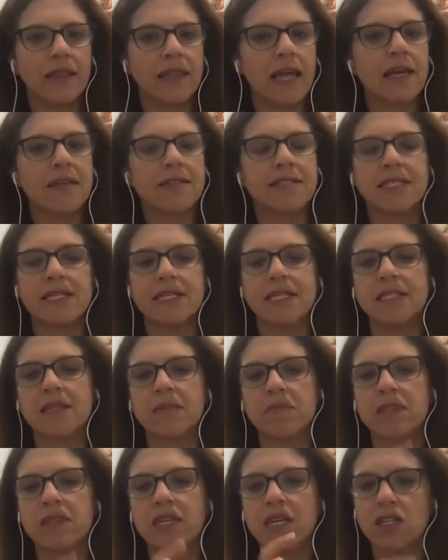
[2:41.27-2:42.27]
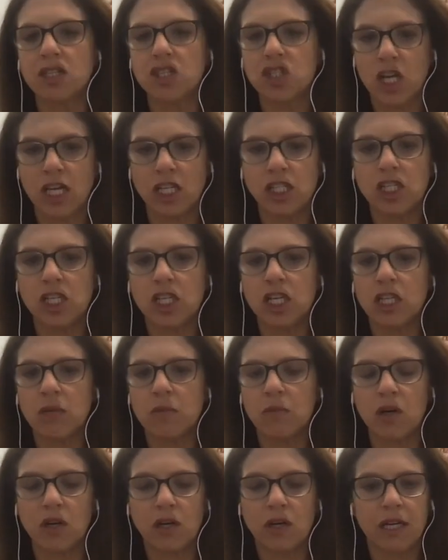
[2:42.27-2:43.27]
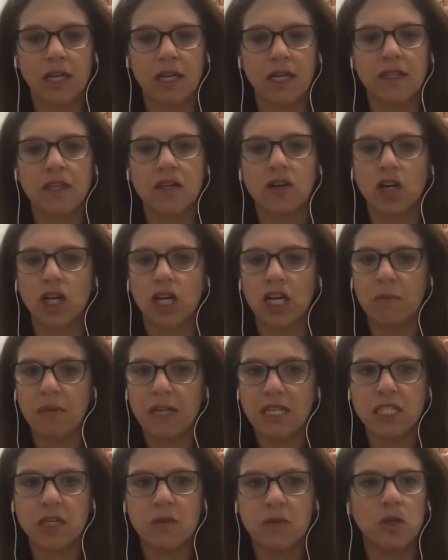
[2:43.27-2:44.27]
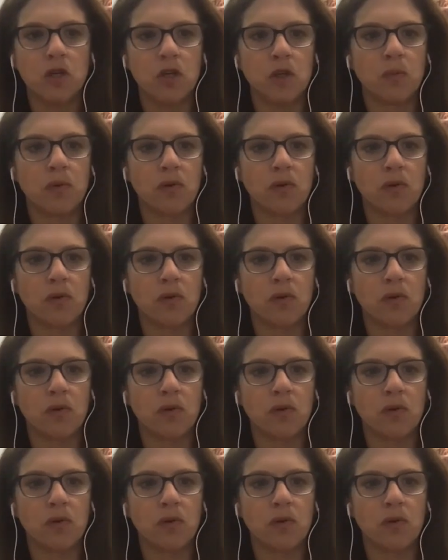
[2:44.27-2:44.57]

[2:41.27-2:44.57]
They see some things changing in the market that are going to be some new